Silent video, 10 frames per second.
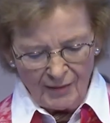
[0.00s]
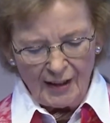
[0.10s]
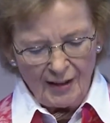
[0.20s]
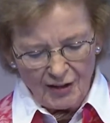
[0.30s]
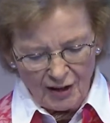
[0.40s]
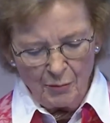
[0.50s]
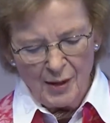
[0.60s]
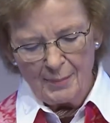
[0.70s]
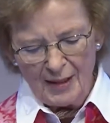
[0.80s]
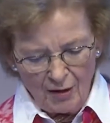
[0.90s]
can in some
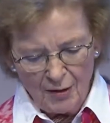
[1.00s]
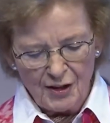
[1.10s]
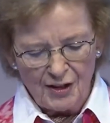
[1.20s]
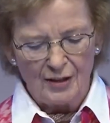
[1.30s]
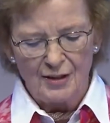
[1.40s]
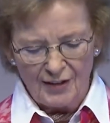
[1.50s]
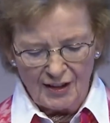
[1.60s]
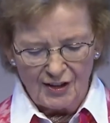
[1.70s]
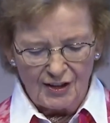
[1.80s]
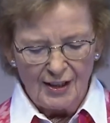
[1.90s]
way be halted or
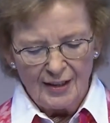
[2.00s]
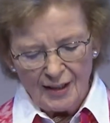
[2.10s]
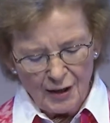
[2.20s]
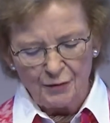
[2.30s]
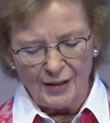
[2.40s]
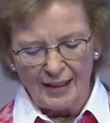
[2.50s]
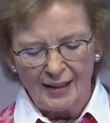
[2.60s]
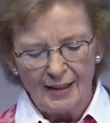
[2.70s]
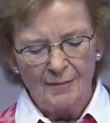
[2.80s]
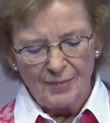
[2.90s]
reversed is
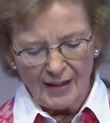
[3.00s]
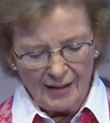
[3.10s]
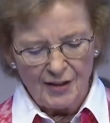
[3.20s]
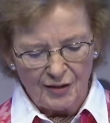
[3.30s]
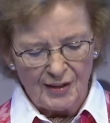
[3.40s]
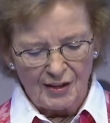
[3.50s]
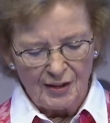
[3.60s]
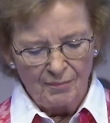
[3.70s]
frankly illiterate.